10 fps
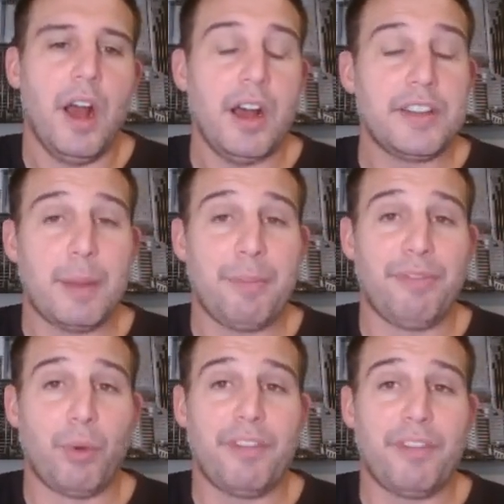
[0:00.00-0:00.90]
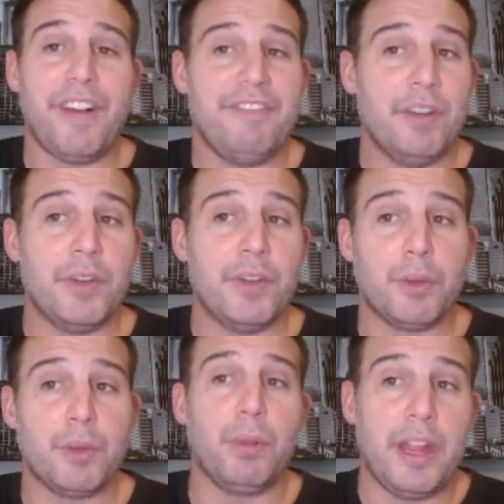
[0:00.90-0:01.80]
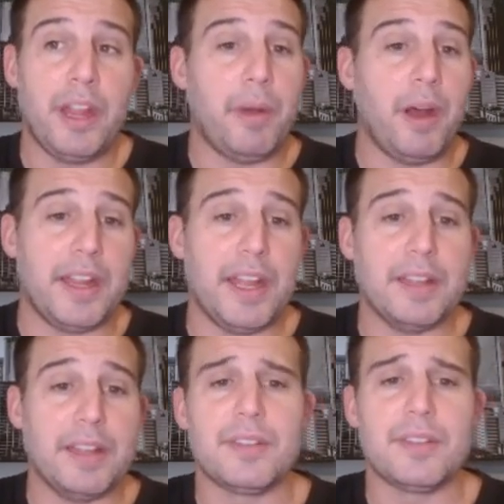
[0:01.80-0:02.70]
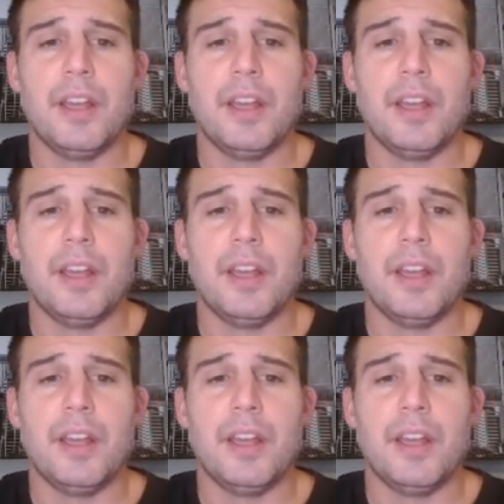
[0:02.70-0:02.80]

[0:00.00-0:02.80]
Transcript: a type 4 or 5 villain you're playing a pot against.